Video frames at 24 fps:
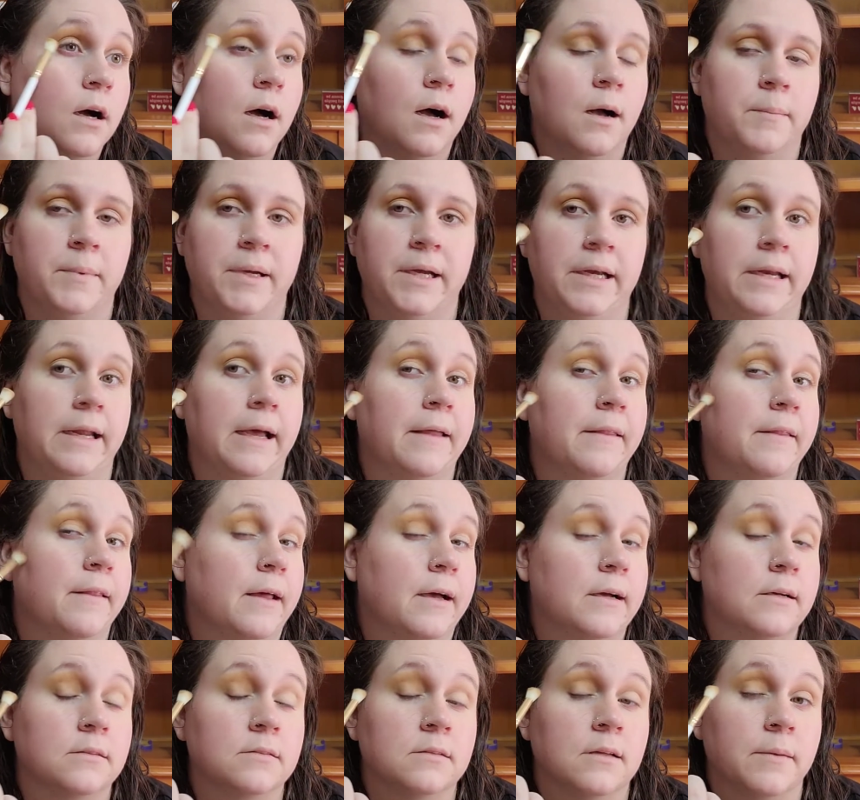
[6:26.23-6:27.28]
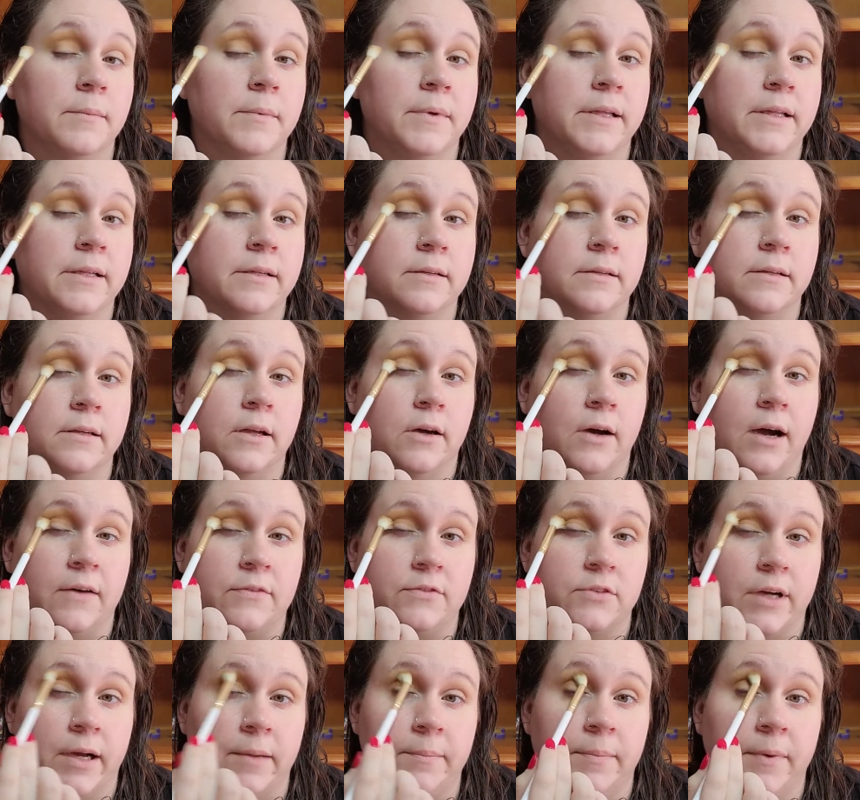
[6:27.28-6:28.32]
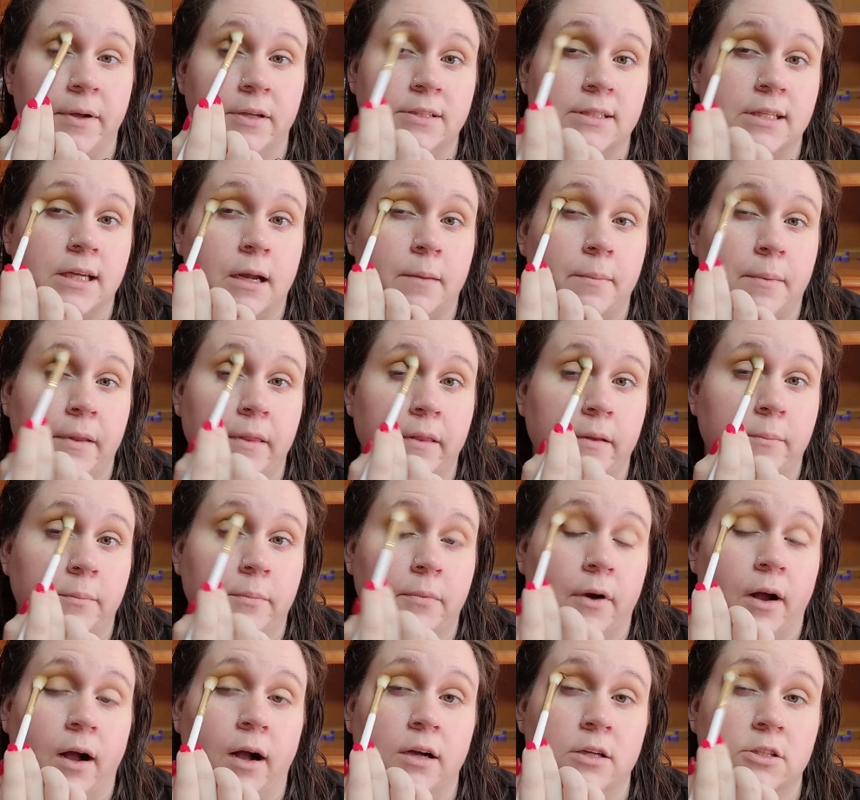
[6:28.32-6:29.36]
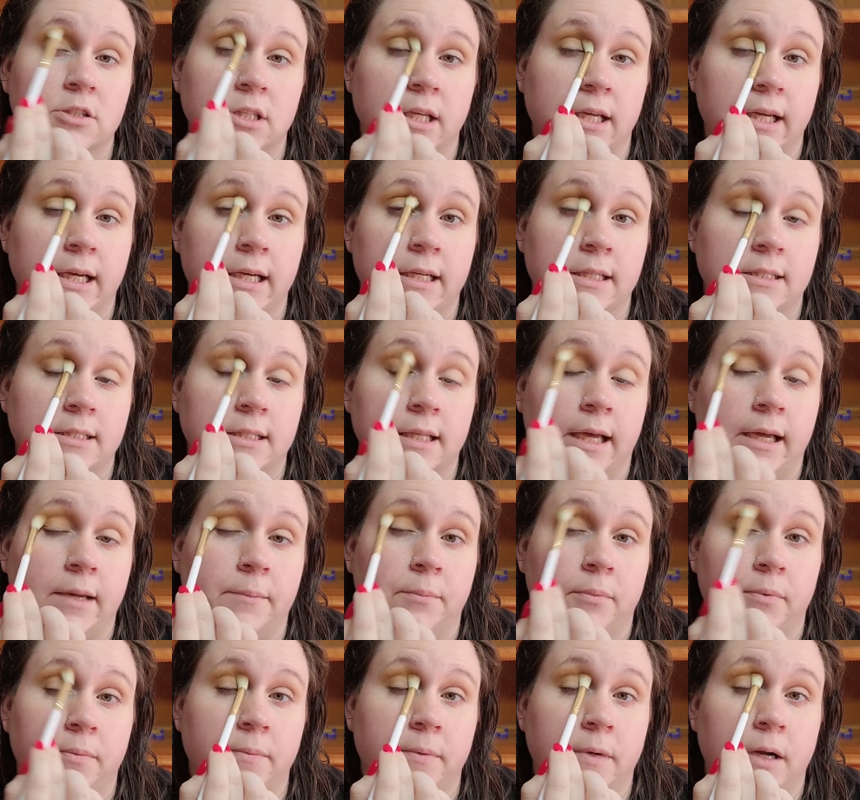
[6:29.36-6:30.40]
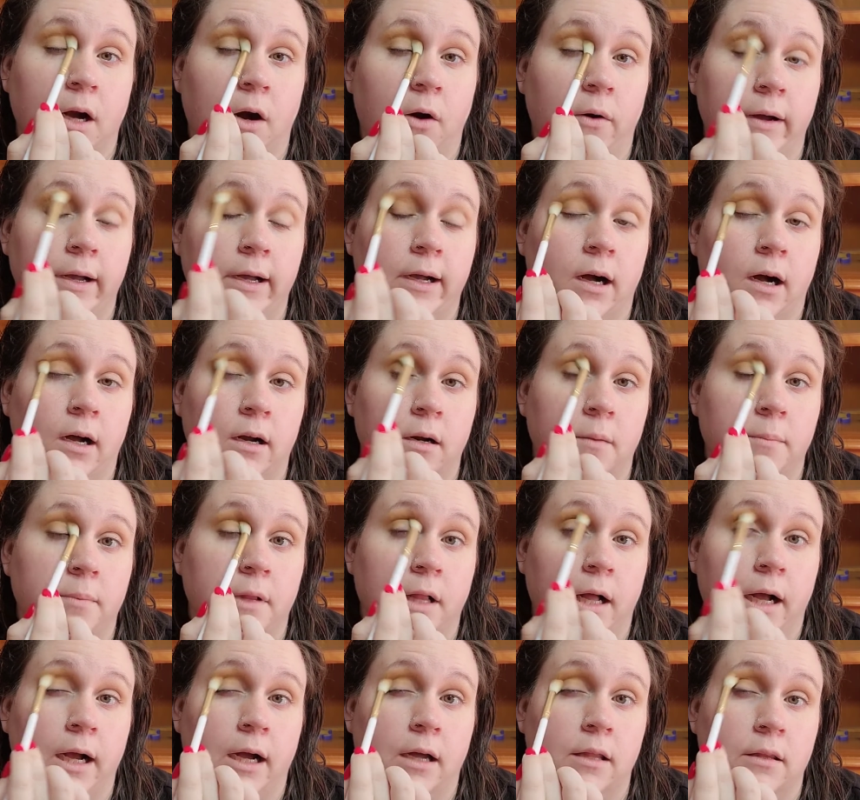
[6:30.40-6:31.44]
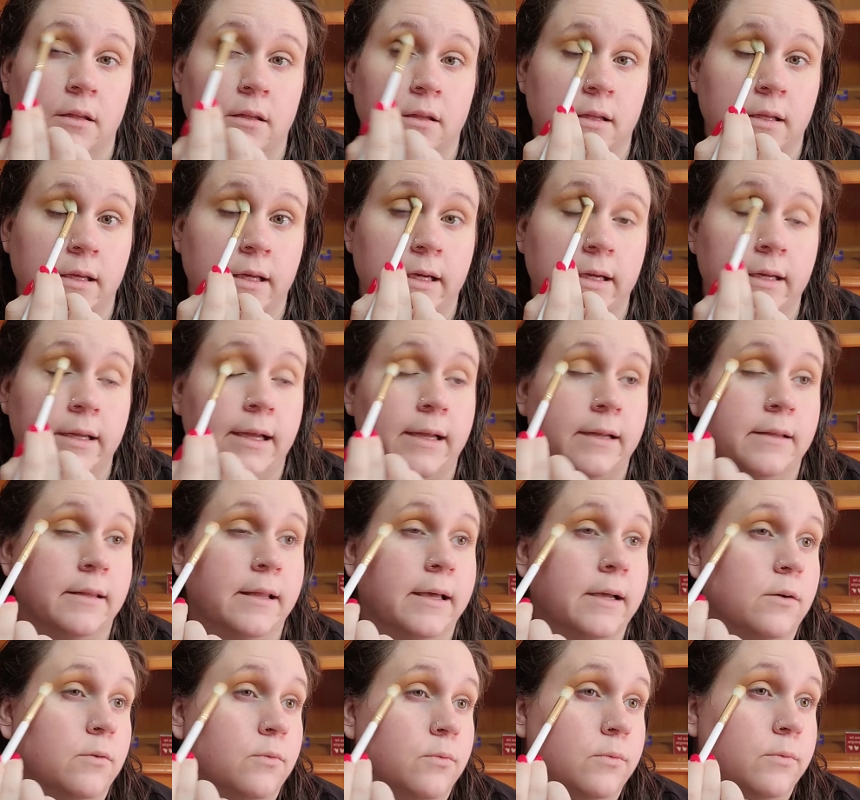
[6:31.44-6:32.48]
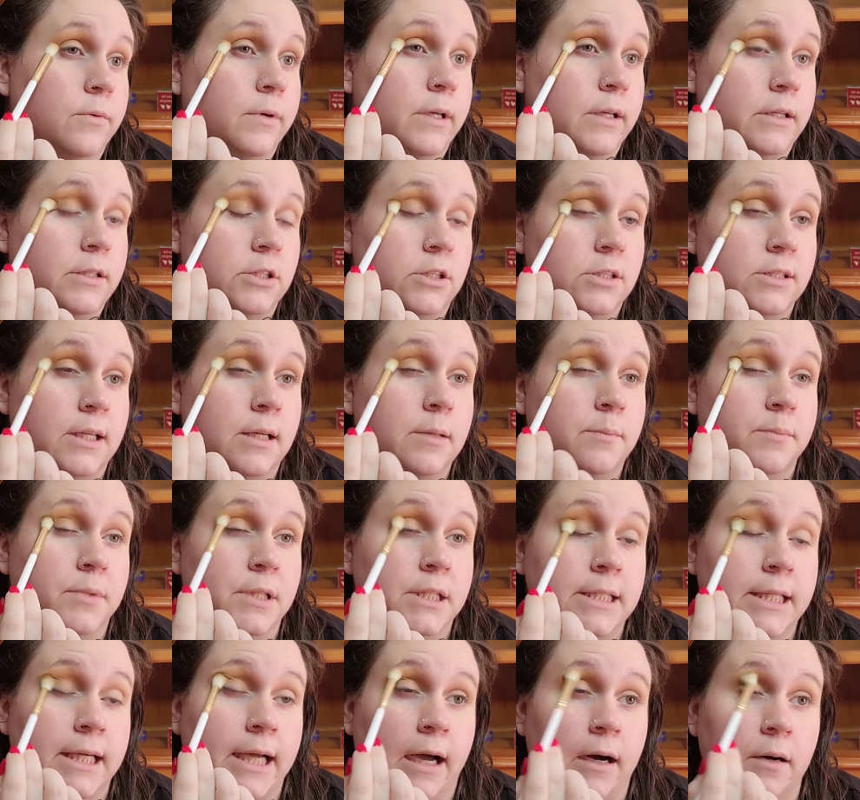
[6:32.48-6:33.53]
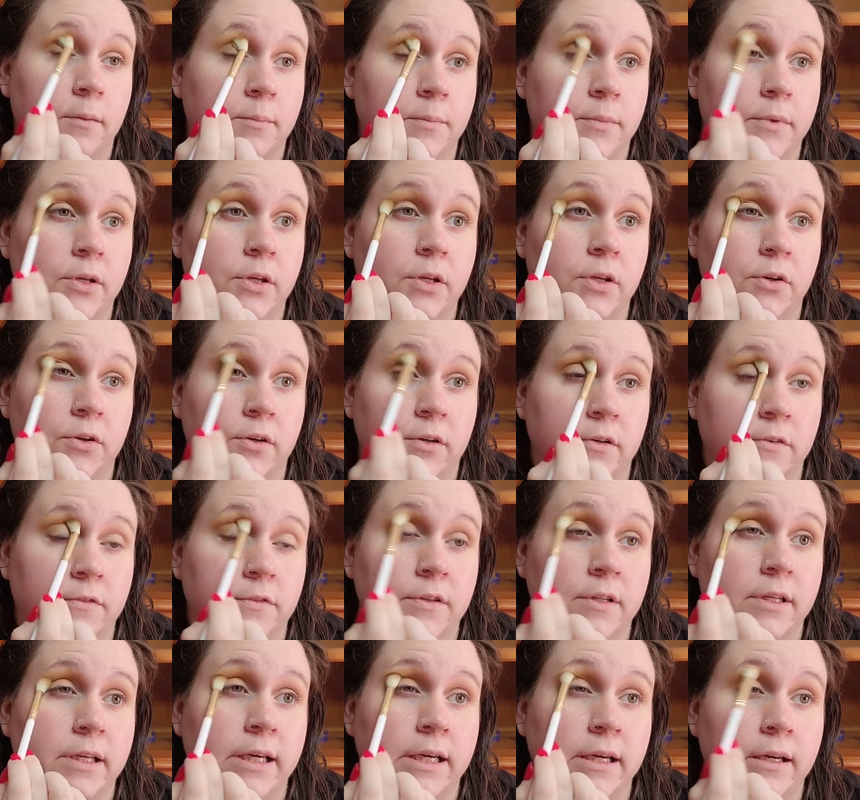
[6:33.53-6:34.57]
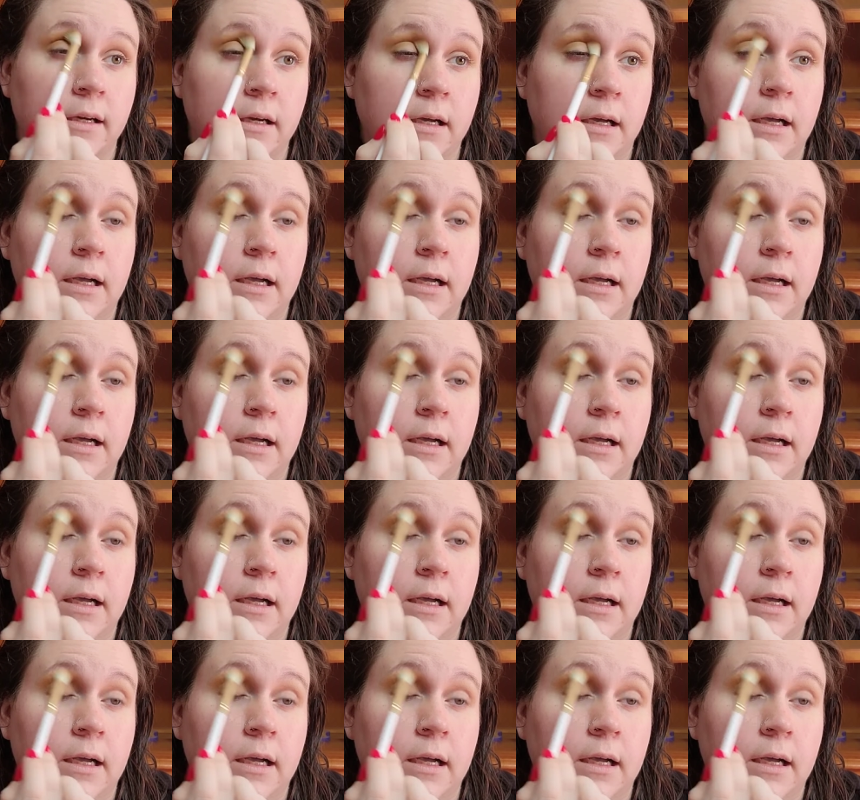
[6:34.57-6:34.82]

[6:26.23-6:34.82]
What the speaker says: I mean, yeah, you know, after I built it up on the brush, like it's like going on, applying on the lid and like really just like blending out beautifully.